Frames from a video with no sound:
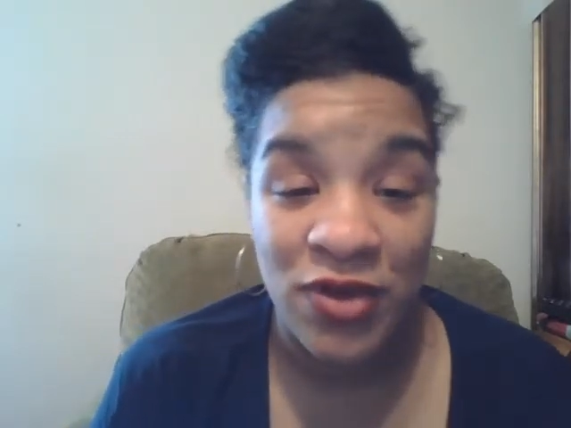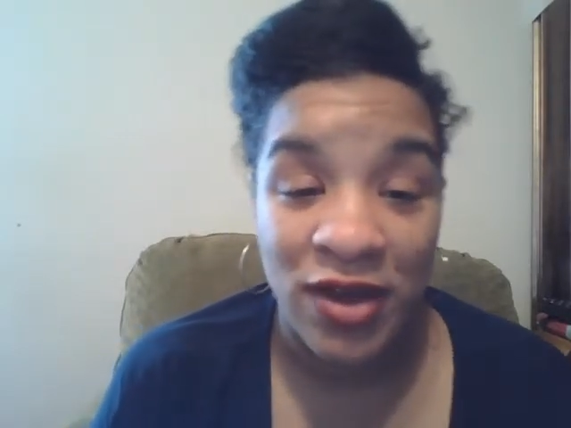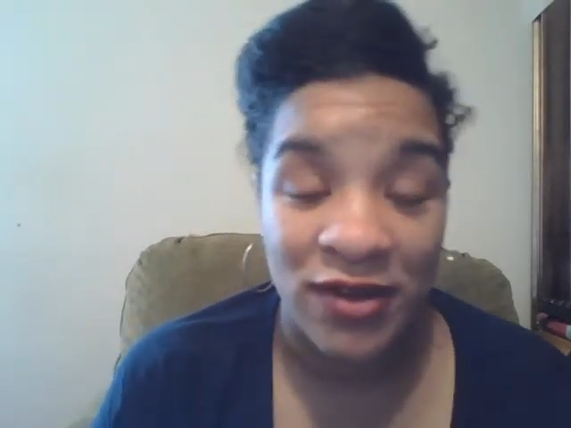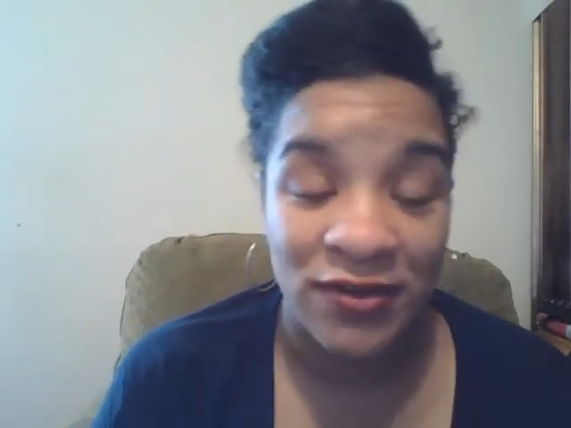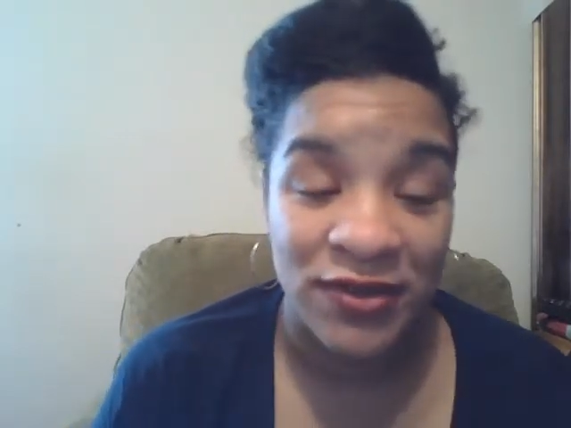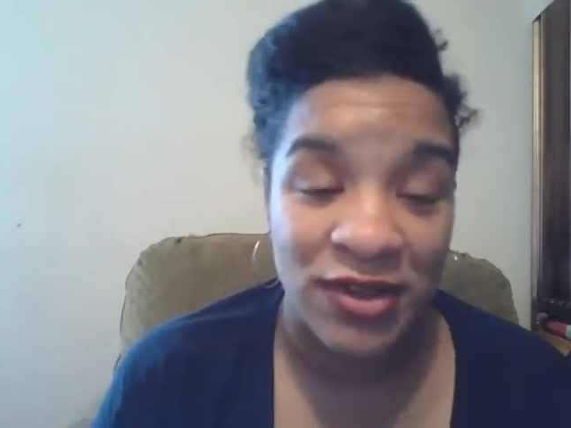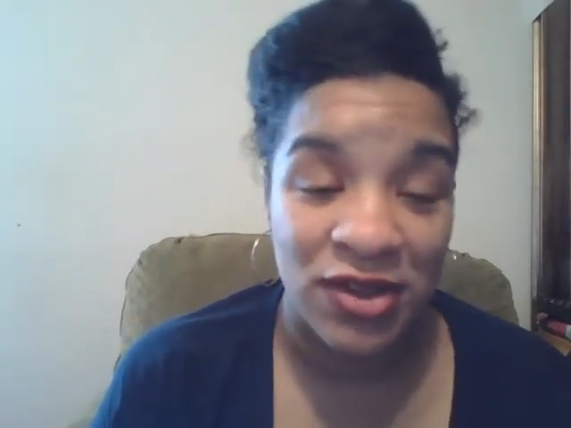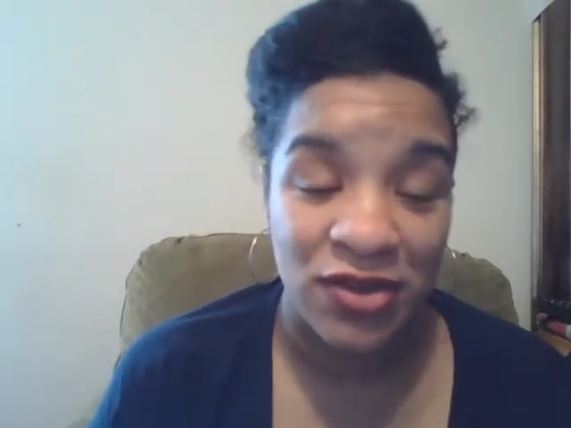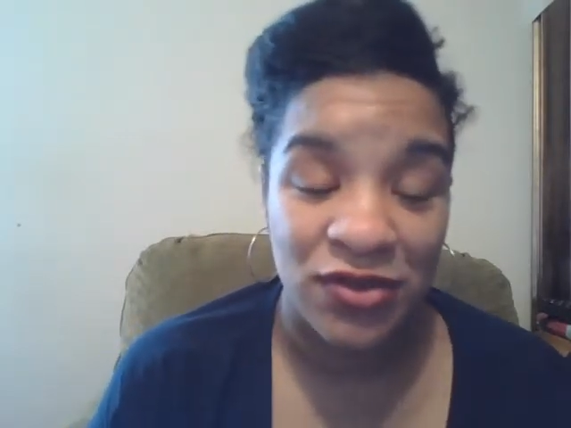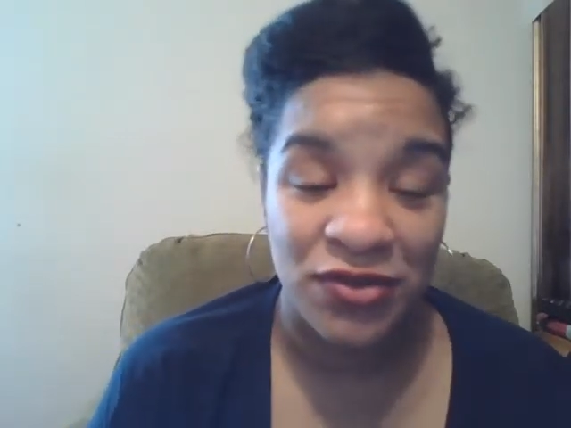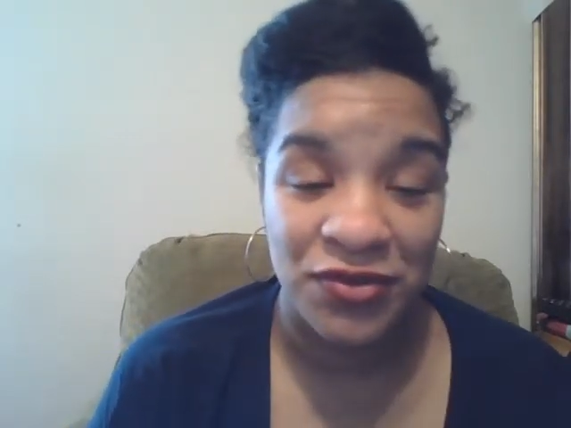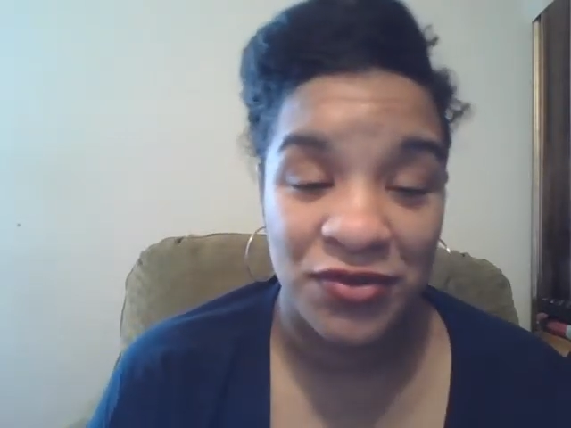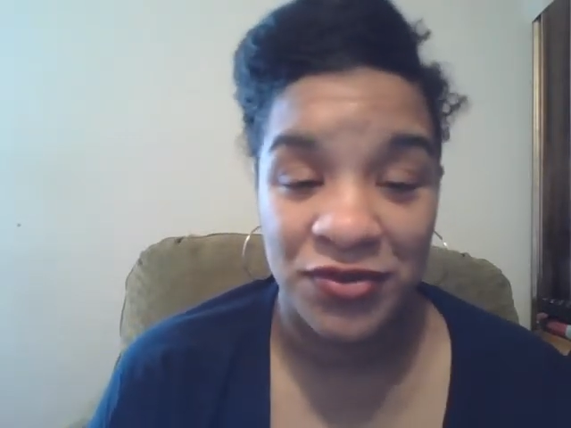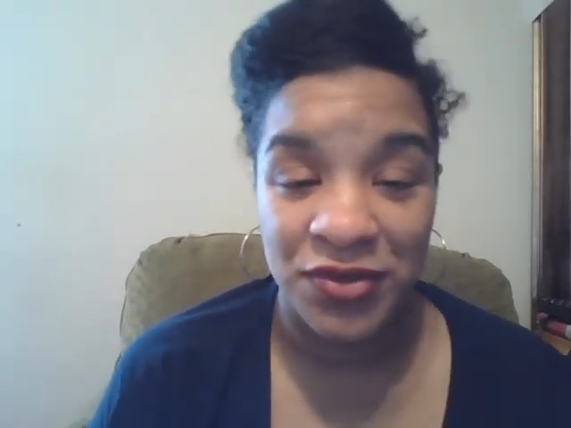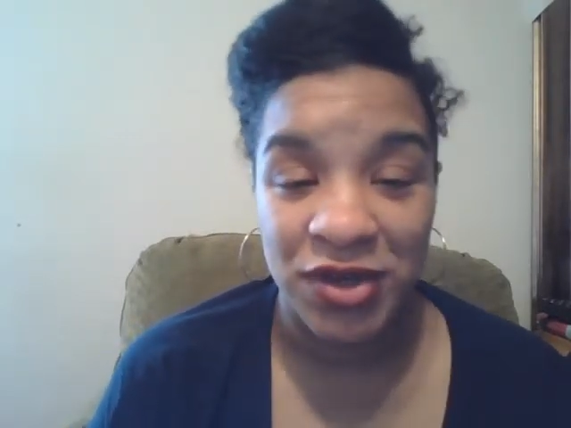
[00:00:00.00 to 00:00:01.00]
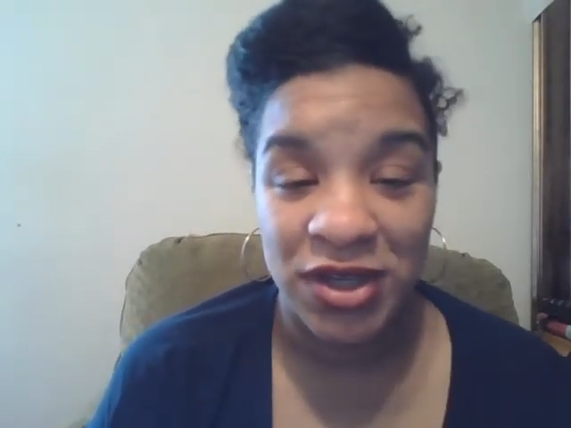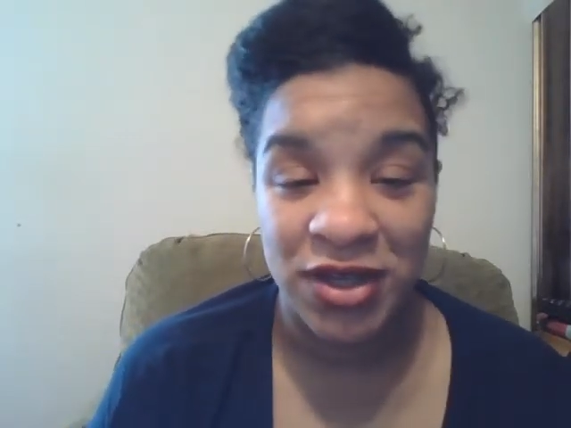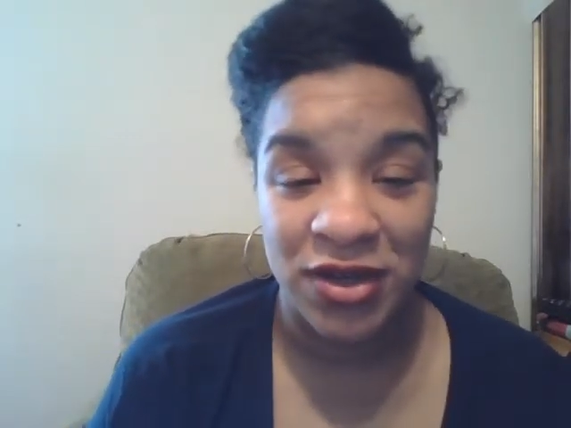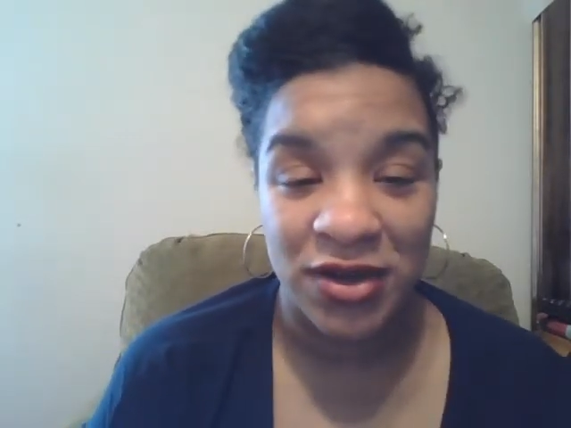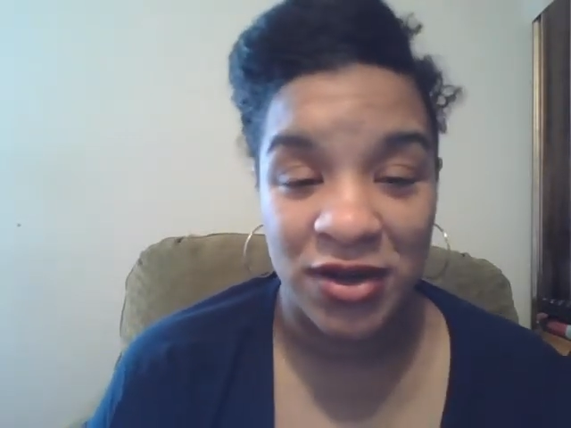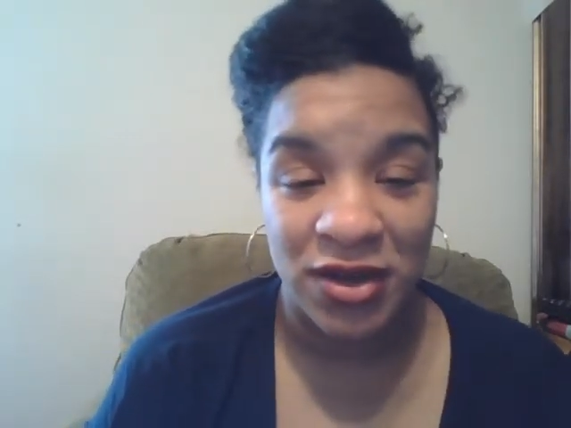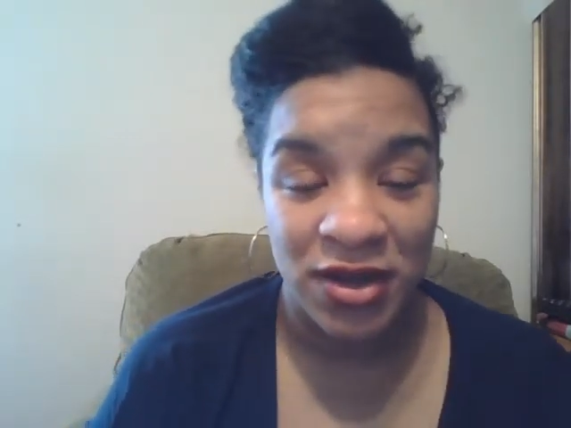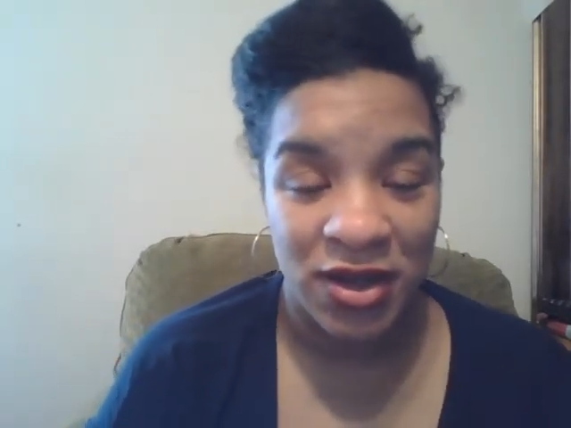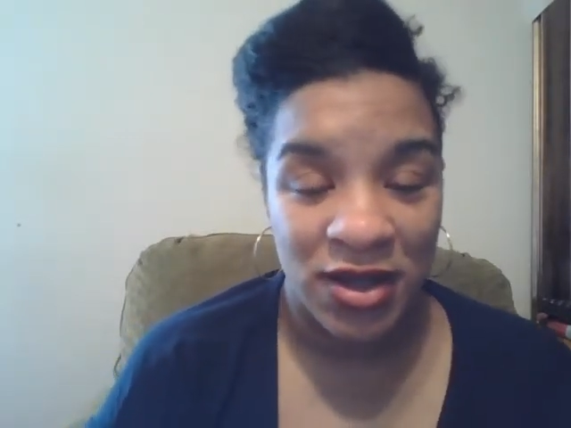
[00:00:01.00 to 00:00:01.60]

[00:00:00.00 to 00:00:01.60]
I feel freer.